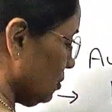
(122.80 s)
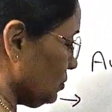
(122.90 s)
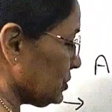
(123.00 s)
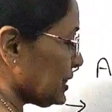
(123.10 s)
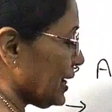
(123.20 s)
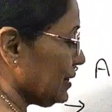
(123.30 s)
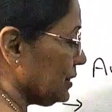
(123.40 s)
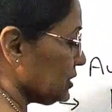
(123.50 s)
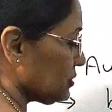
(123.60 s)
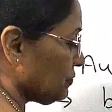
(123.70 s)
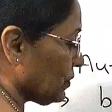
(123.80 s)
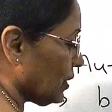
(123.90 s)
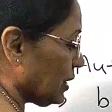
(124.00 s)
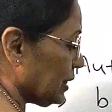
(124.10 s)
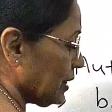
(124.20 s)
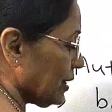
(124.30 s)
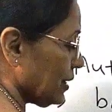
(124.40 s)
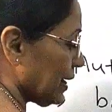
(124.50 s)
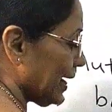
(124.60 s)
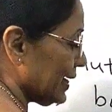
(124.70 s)
homozygous for
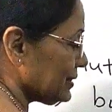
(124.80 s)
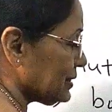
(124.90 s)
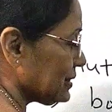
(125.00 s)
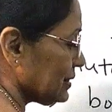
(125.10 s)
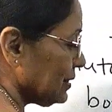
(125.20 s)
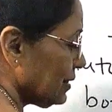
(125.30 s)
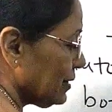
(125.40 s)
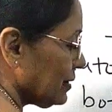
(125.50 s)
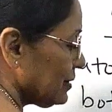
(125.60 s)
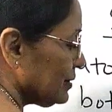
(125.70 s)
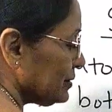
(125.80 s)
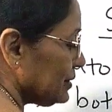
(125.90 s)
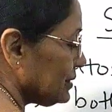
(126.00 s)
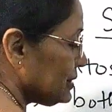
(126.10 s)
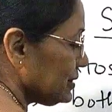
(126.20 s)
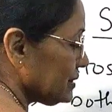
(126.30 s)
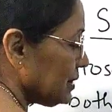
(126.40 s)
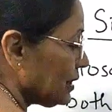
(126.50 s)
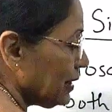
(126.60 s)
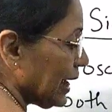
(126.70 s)
S. This
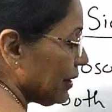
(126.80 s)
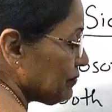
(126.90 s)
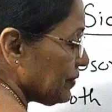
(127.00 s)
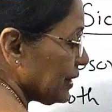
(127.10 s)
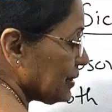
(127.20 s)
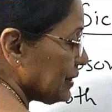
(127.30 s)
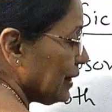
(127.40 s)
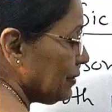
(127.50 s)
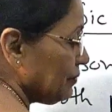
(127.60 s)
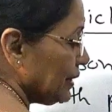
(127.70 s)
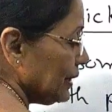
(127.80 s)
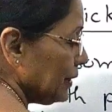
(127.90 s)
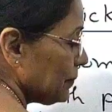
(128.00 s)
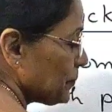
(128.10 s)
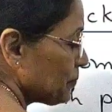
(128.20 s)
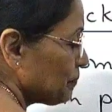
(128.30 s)
is the affected one.